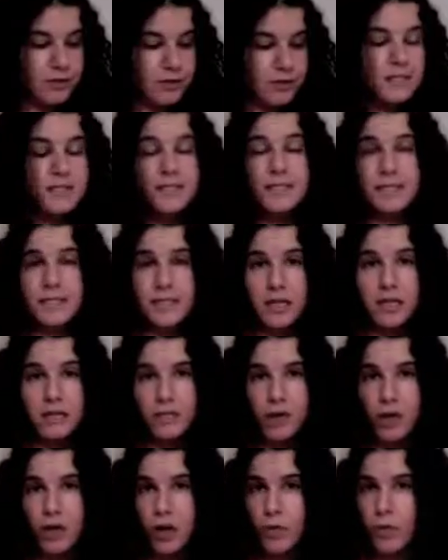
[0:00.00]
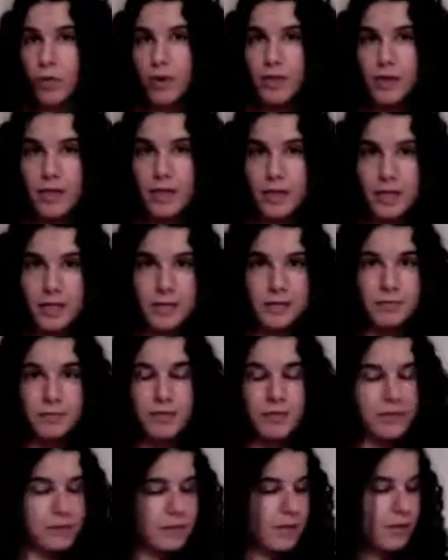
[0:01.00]
can still follow with us
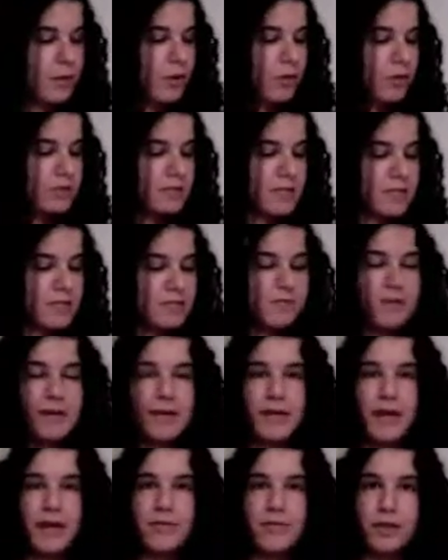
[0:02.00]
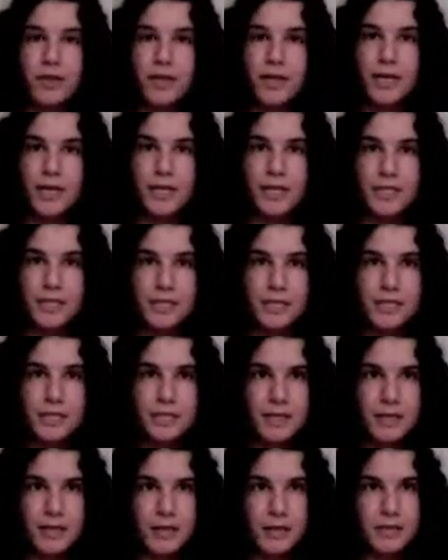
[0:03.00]
because I'm going to explain everything in
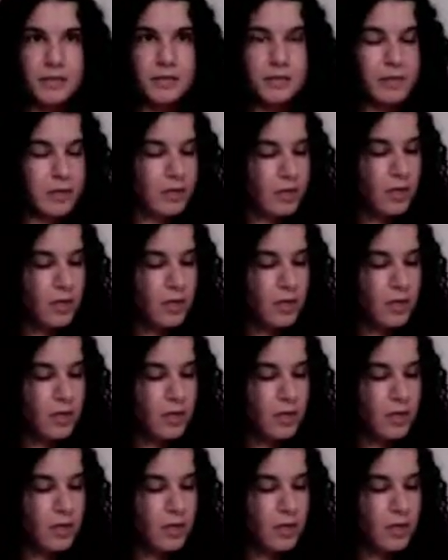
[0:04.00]
details,